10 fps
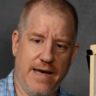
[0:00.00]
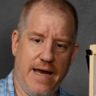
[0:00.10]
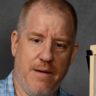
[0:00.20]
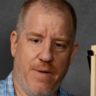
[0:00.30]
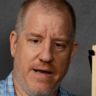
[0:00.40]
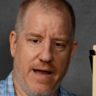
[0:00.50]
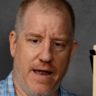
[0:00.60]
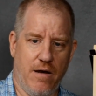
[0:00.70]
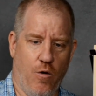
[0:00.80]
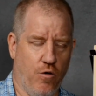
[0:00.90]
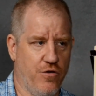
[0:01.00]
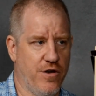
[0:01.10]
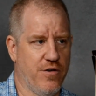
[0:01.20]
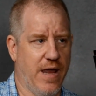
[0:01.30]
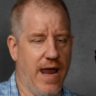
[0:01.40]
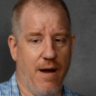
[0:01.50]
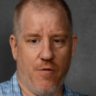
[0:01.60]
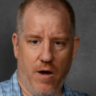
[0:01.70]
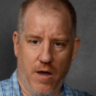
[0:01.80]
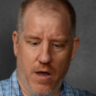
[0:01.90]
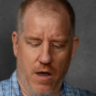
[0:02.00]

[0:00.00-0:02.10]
in an 8x10 holder into camera,